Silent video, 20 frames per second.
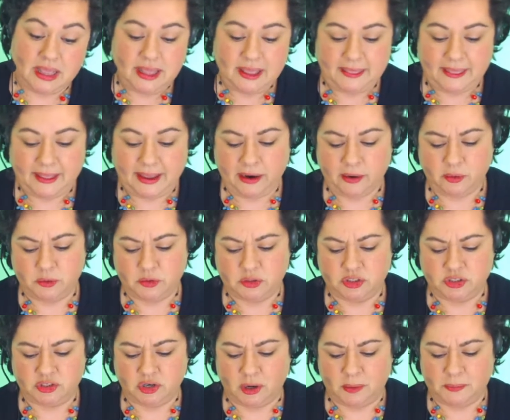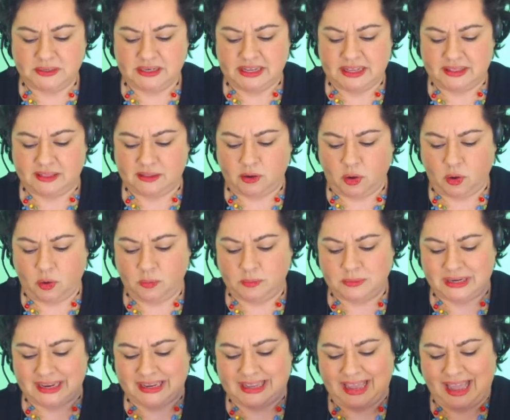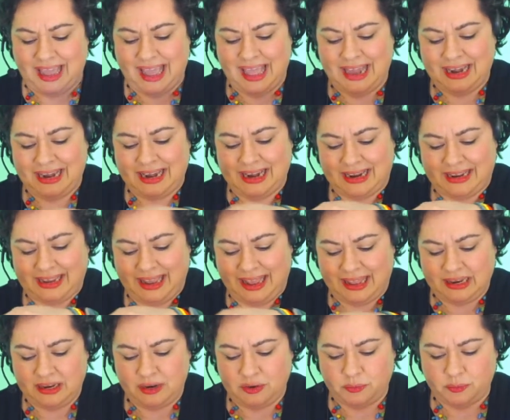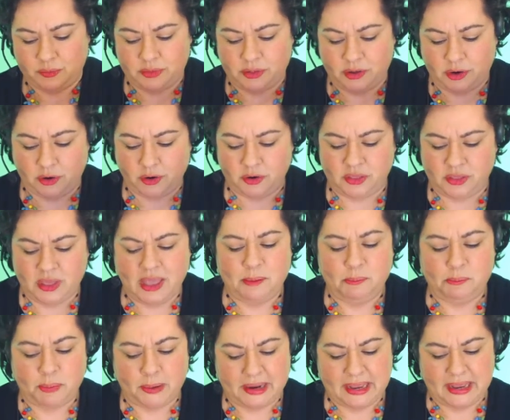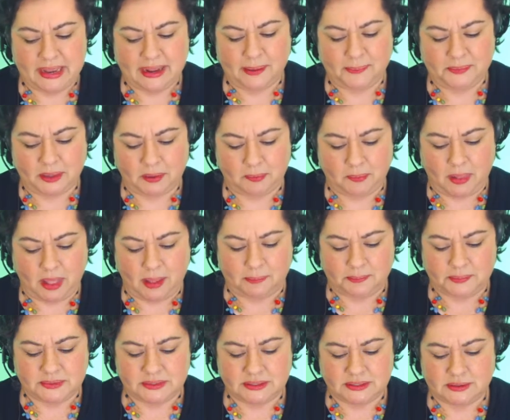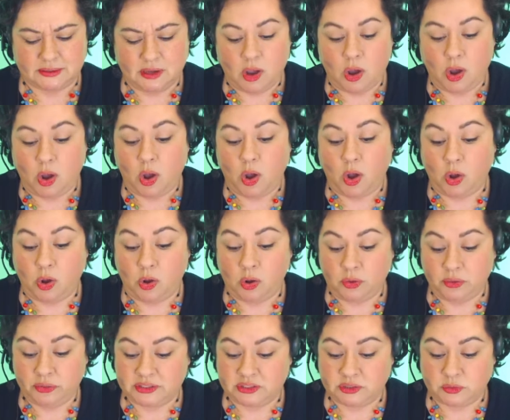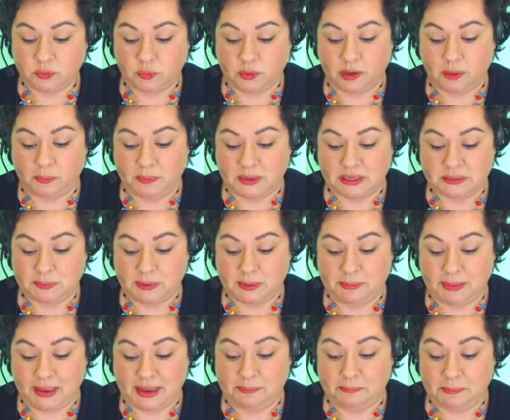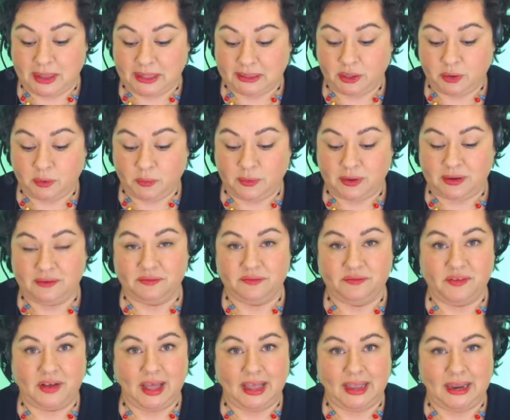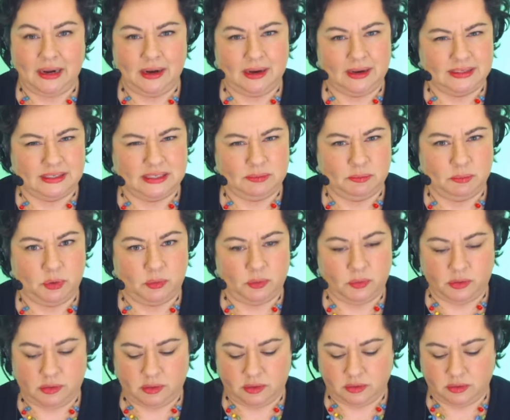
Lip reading: The harrow's sharp teeth combed again and again through the earth, breaking up the lumps. All the soil must be made mellow and fine and smooth.